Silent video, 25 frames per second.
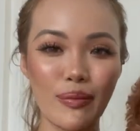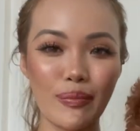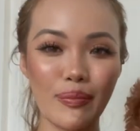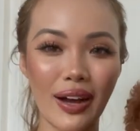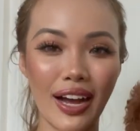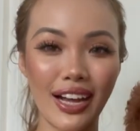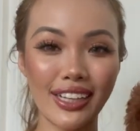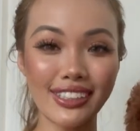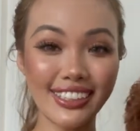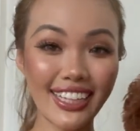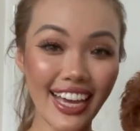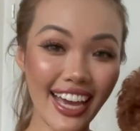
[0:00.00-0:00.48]

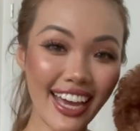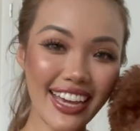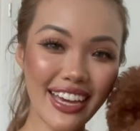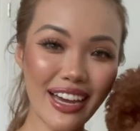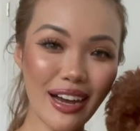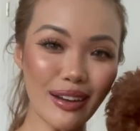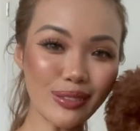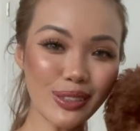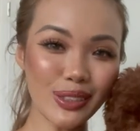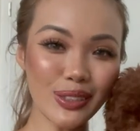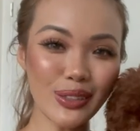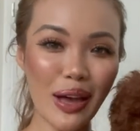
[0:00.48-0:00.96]
but yay
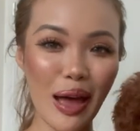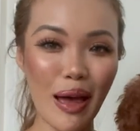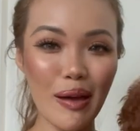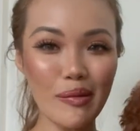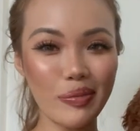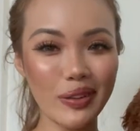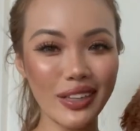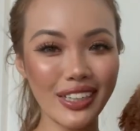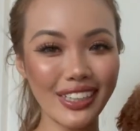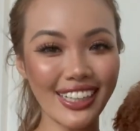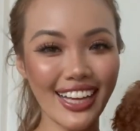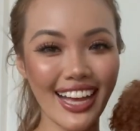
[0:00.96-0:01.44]
I'm so
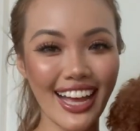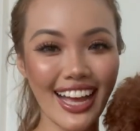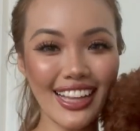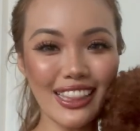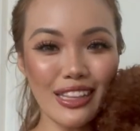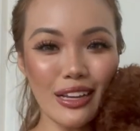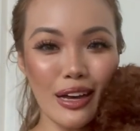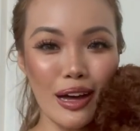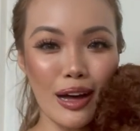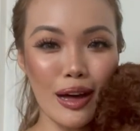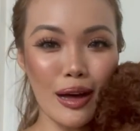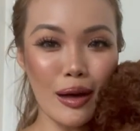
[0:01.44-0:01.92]
happy that
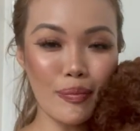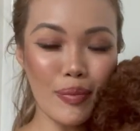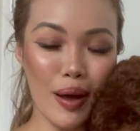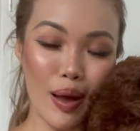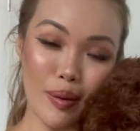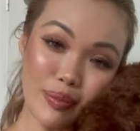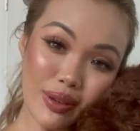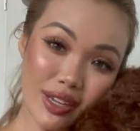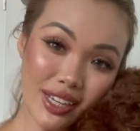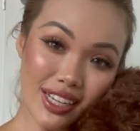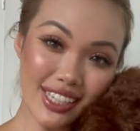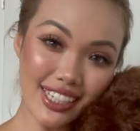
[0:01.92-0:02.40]
the
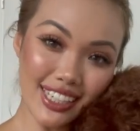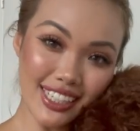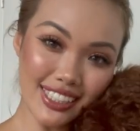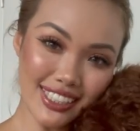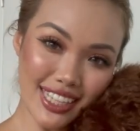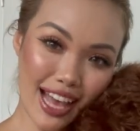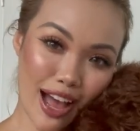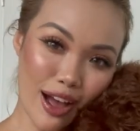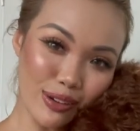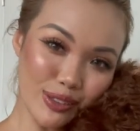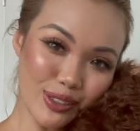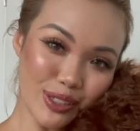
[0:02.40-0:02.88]
puppy is
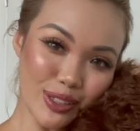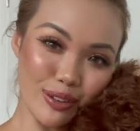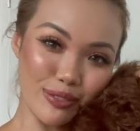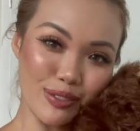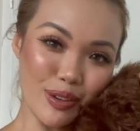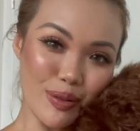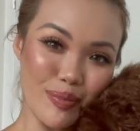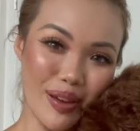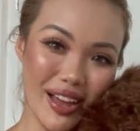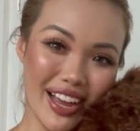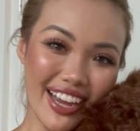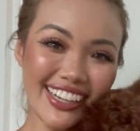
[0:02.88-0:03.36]
out of
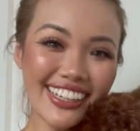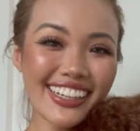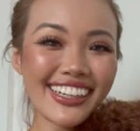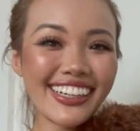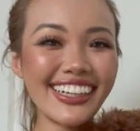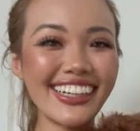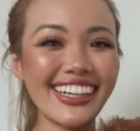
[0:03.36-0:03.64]
the bag